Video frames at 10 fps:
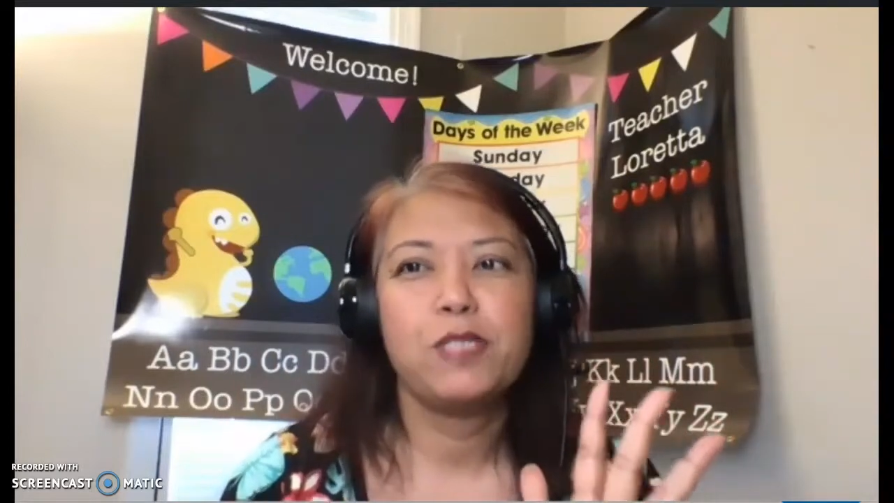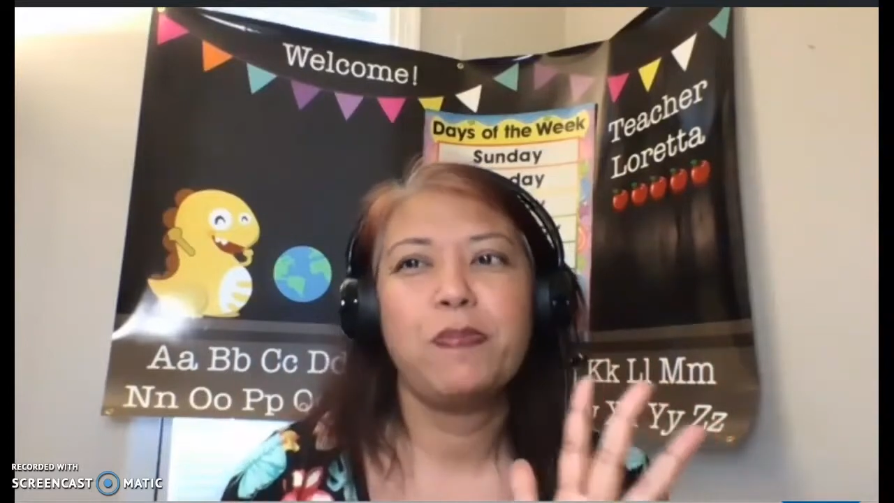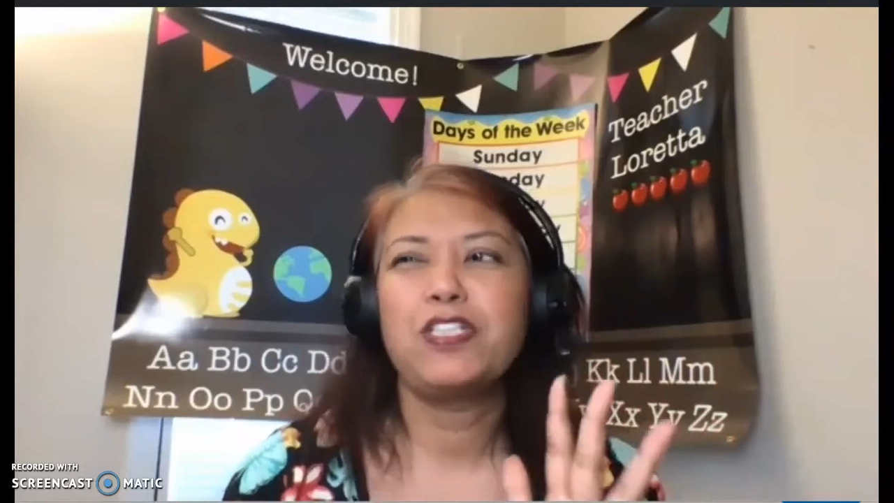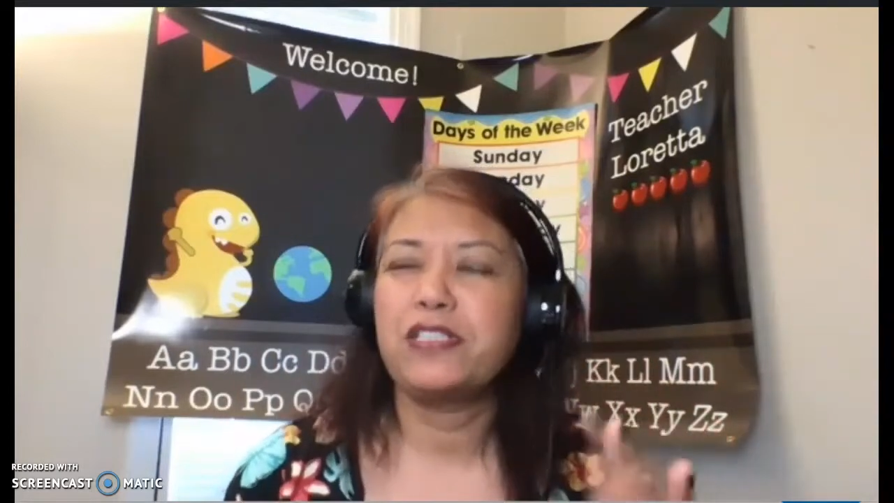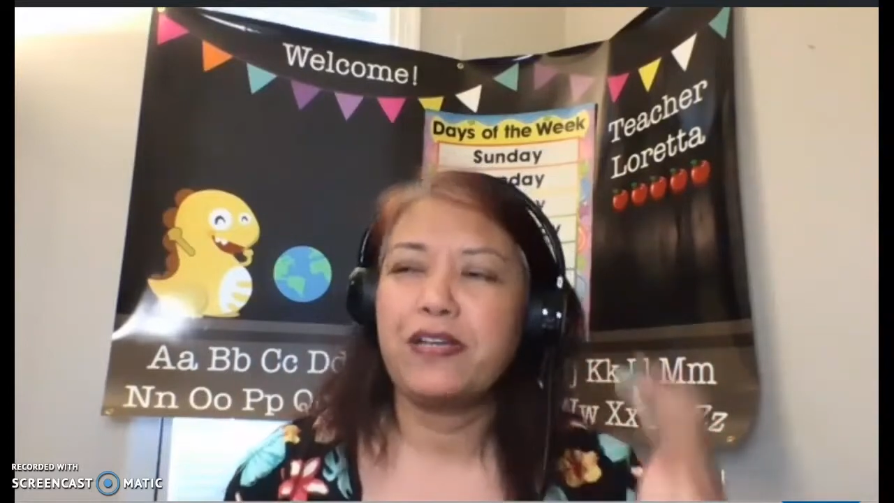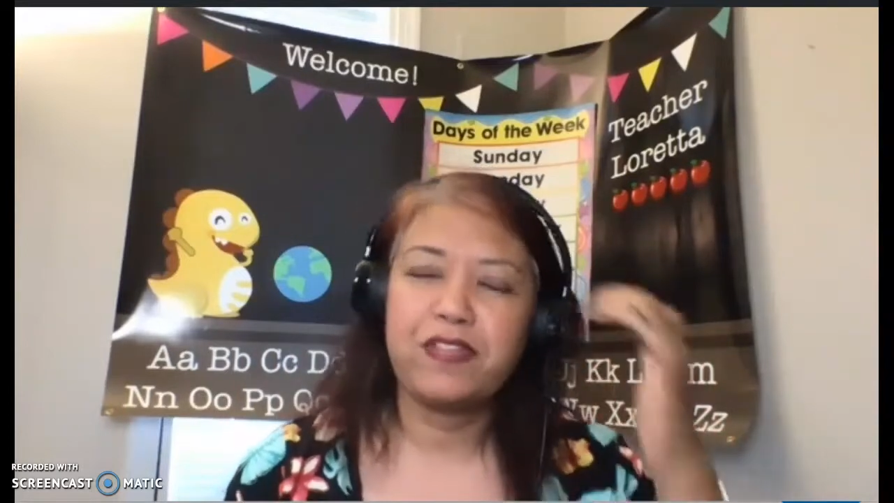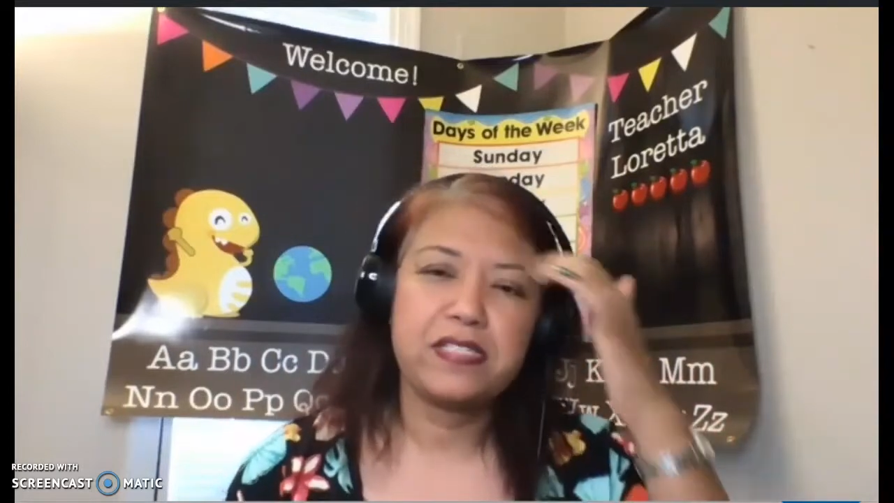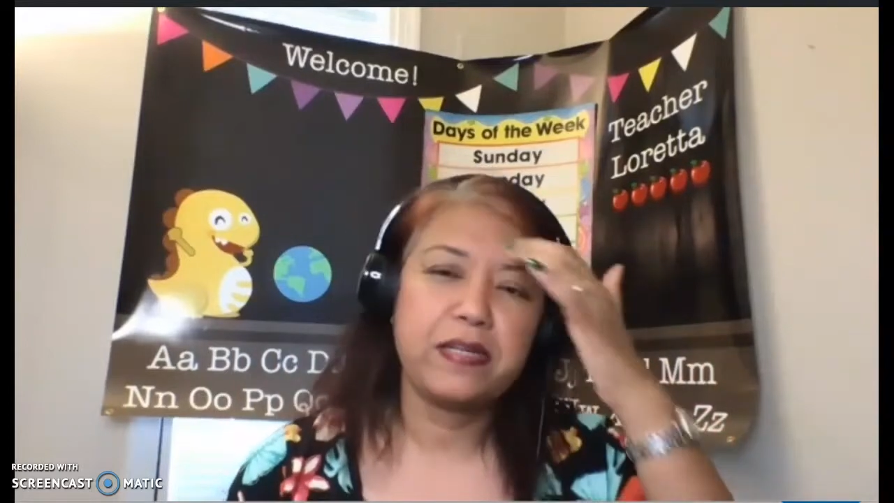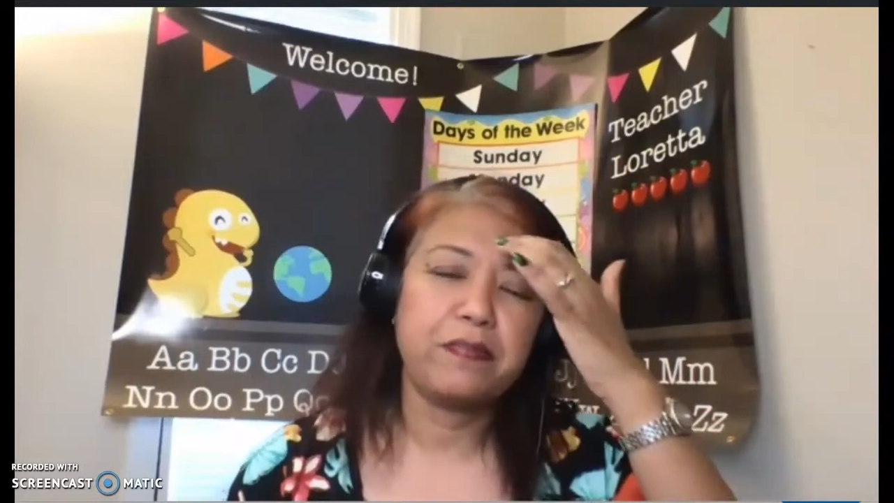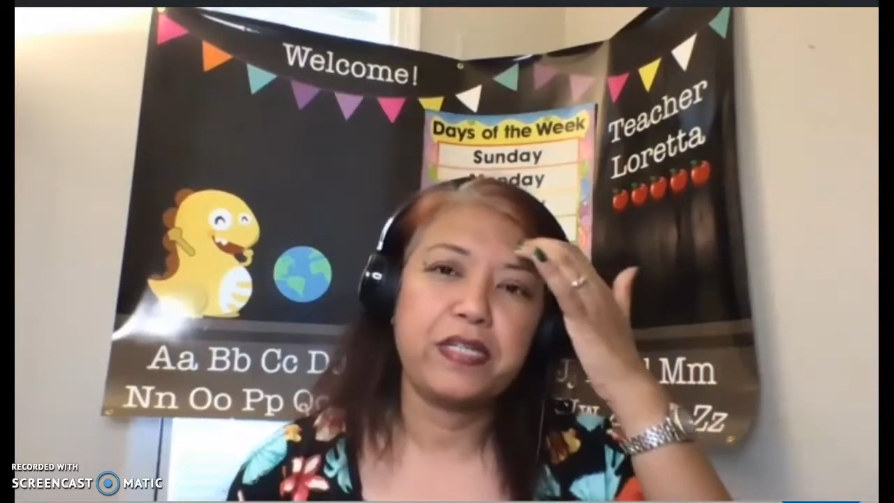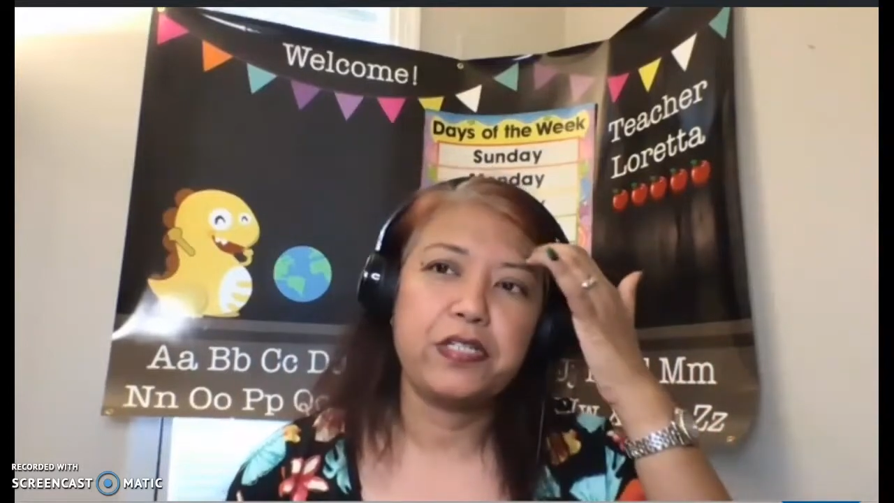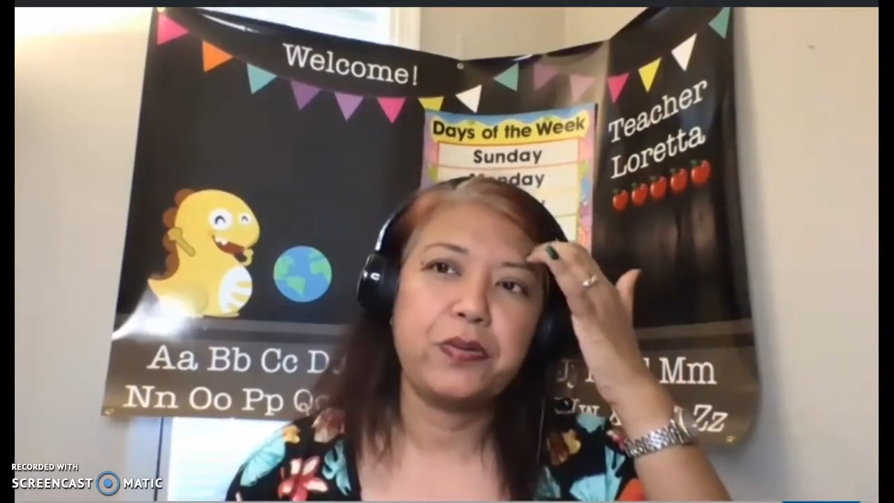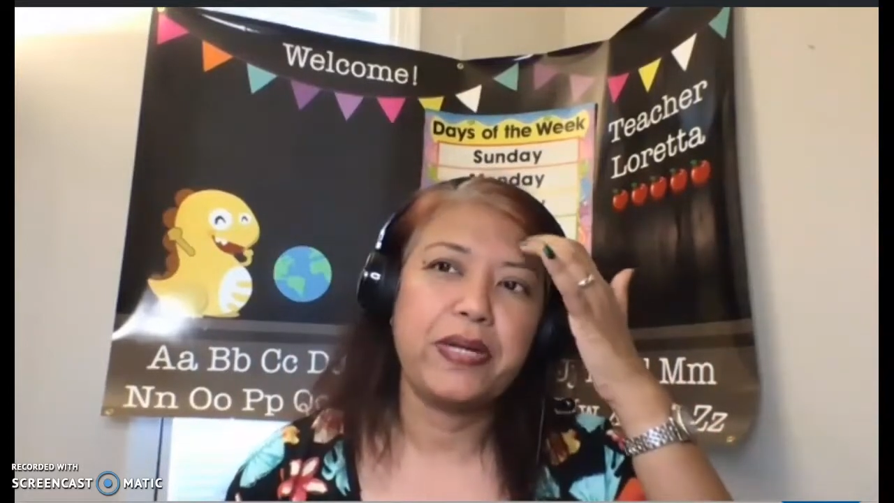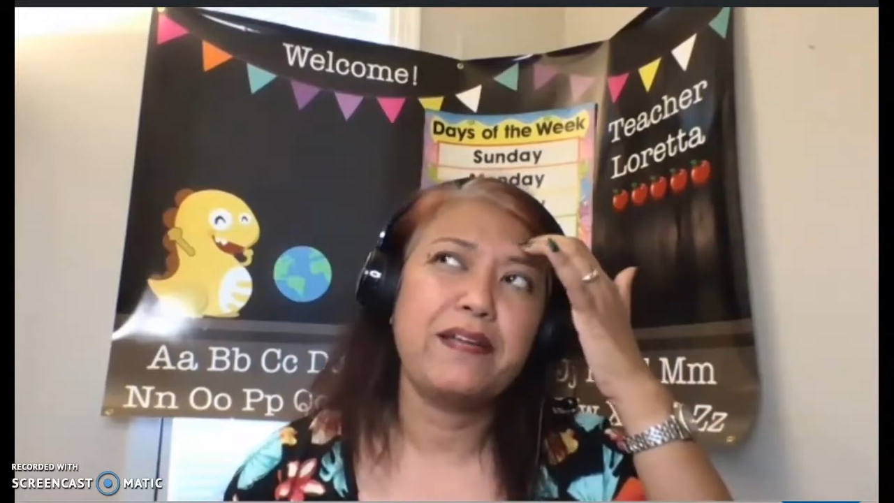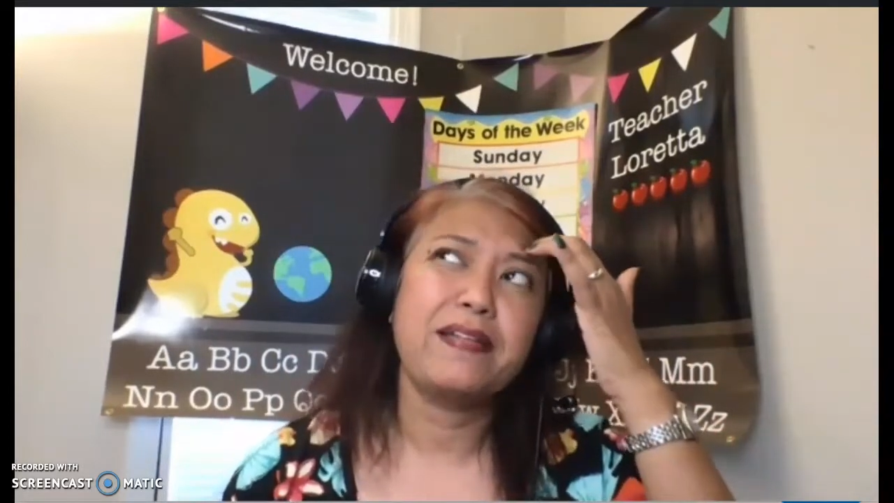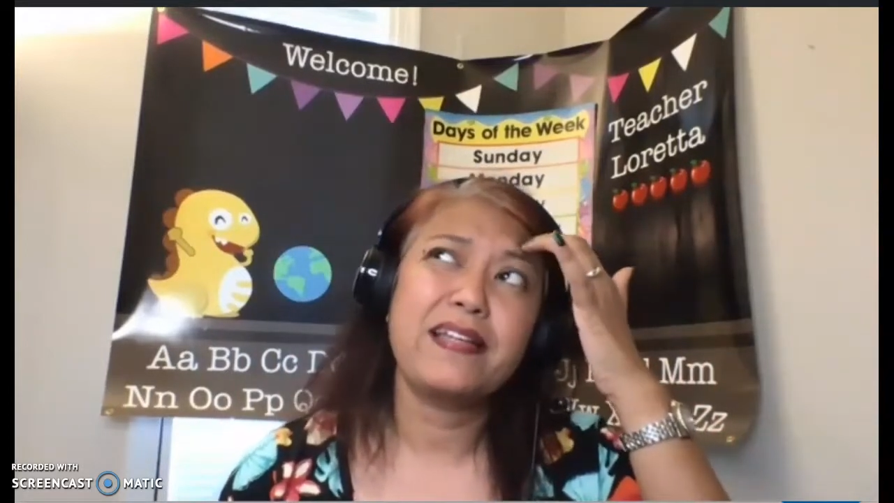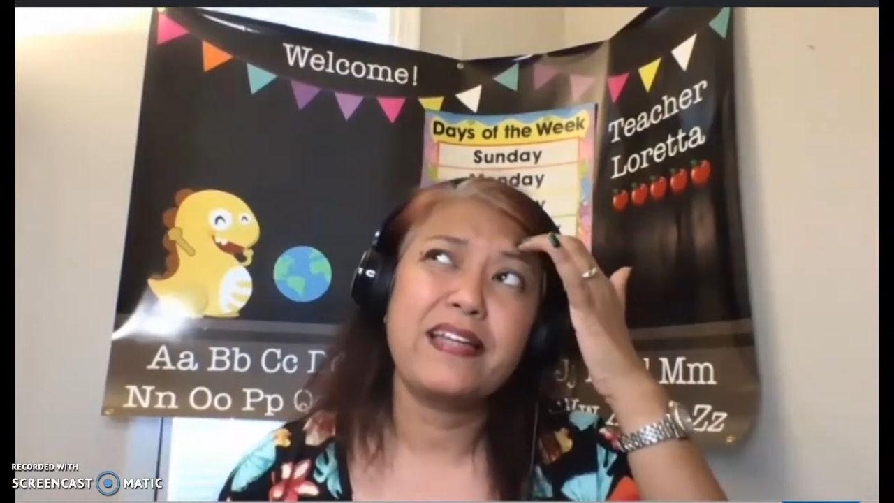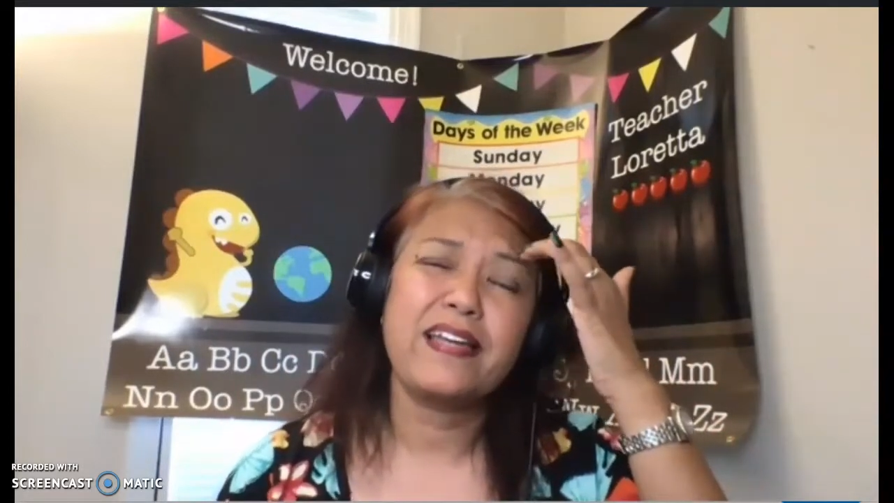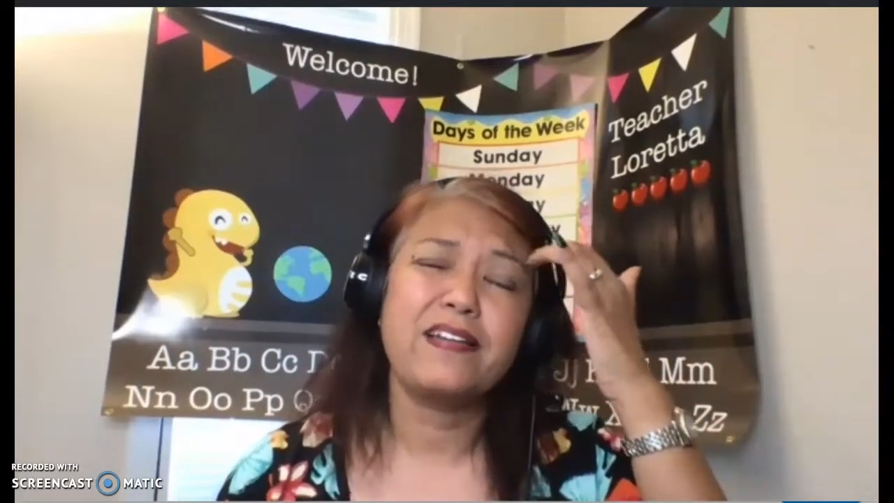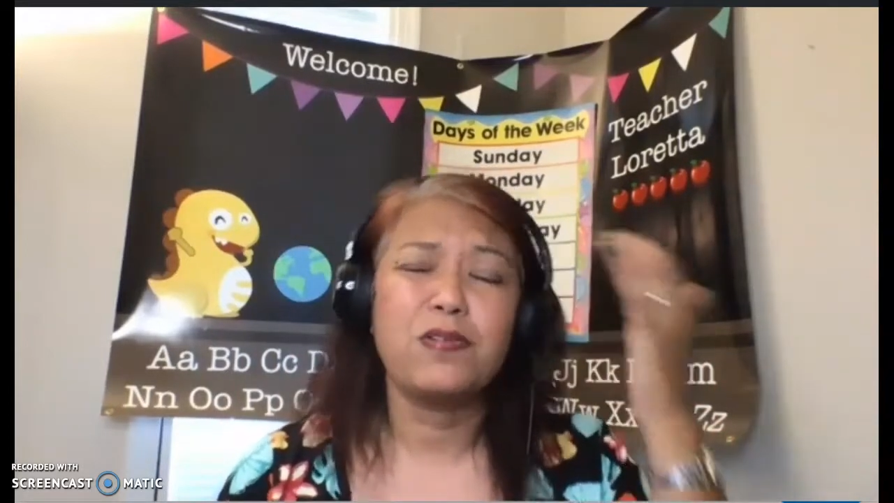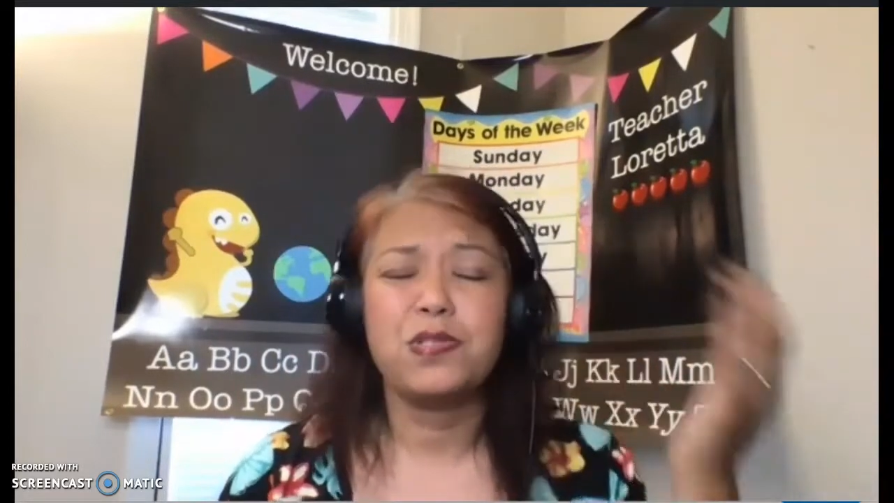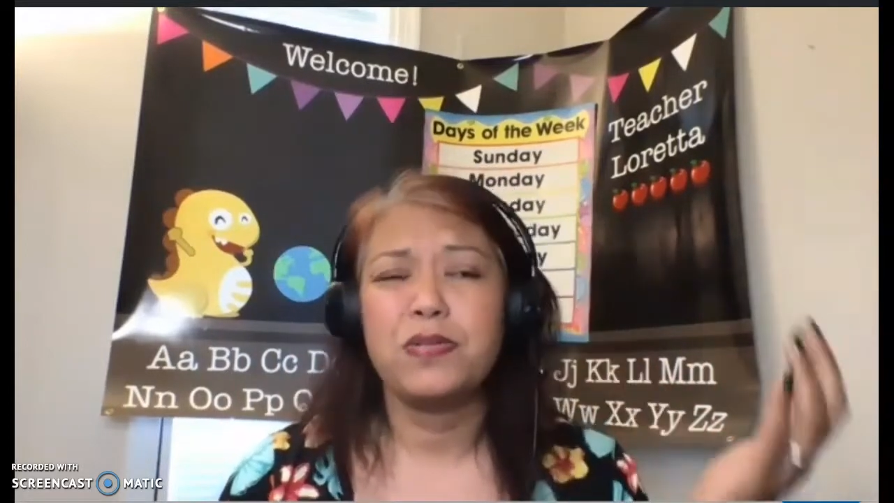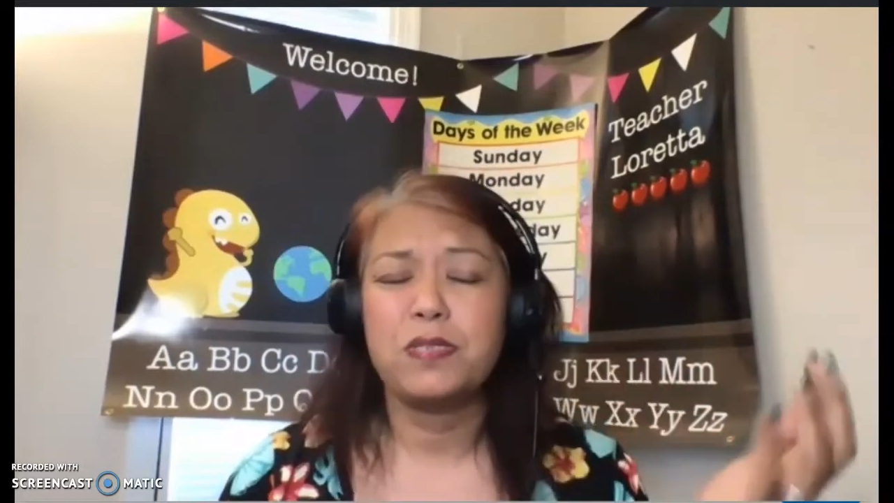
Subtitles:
especially if it's something new, and also